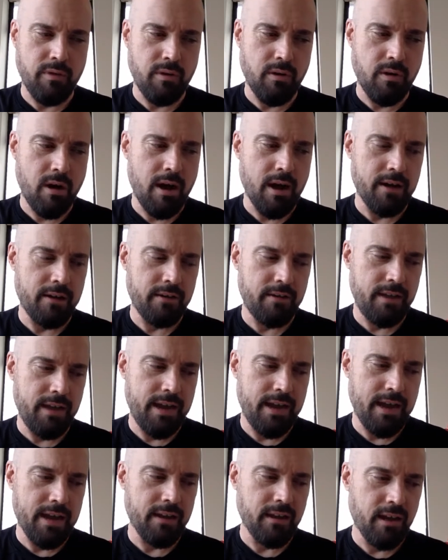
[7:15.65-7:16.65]
caught the
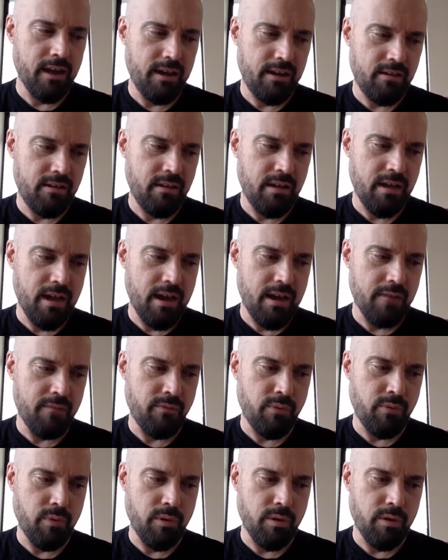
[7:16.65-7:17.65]
headlines
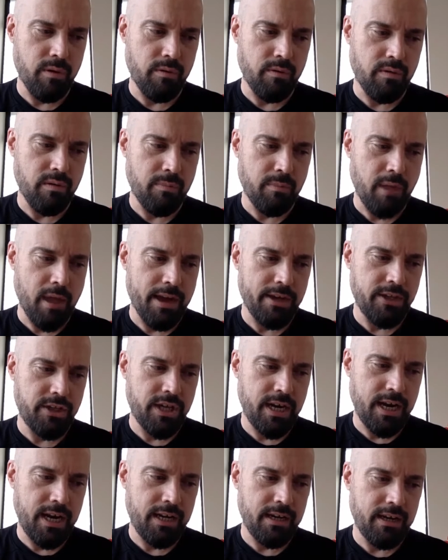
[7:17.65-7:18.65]
for supply
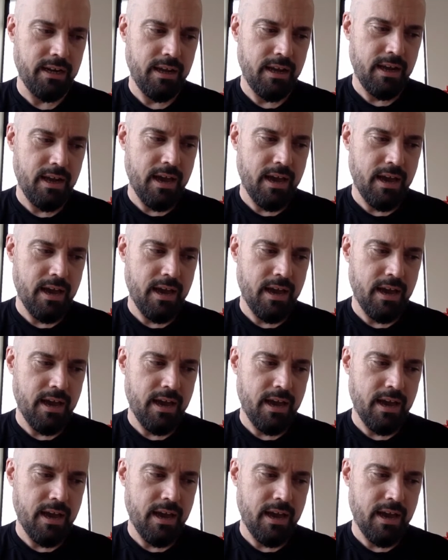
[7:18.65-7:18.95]
chain